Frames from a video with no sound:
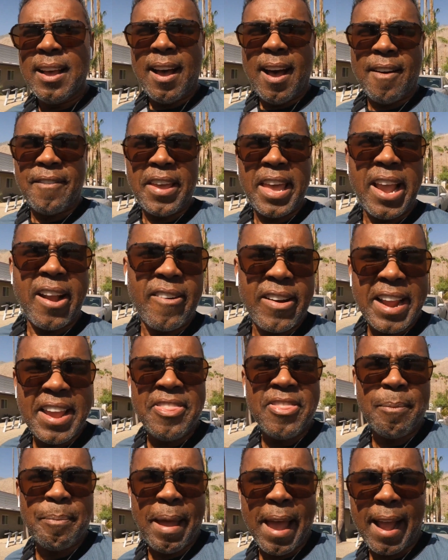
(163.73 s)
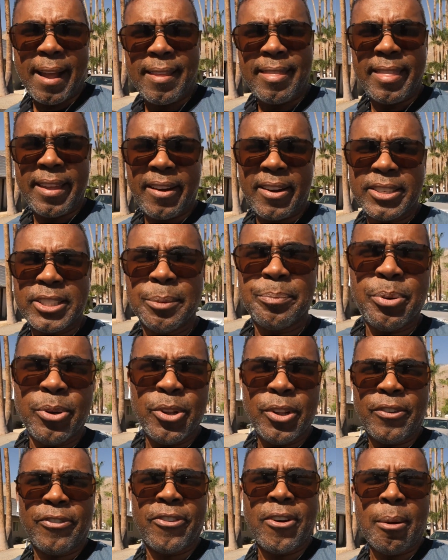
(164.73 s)
of hair in the back there to
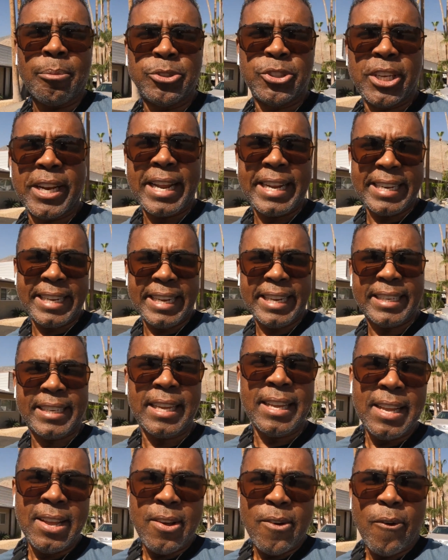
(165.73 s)
pull from should I need,